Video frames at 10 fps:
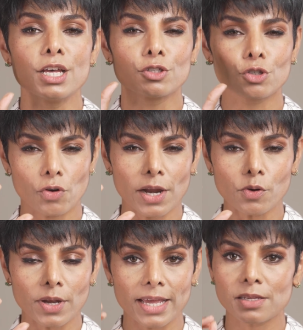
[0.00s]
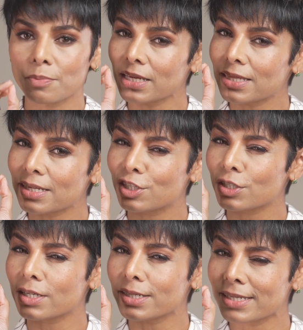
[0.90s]
So try to take something that's
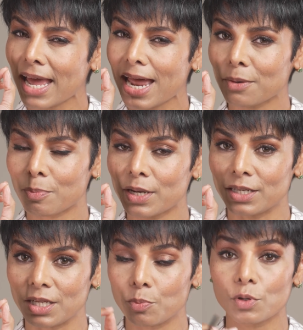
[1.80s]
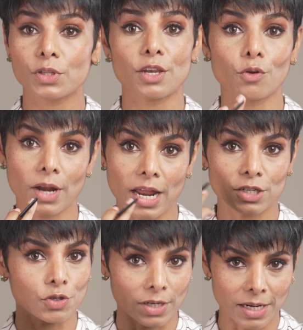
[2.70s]
just a tad bit deeper than your
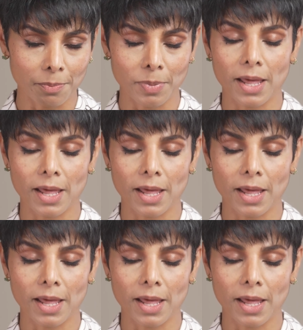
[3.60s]
natural lip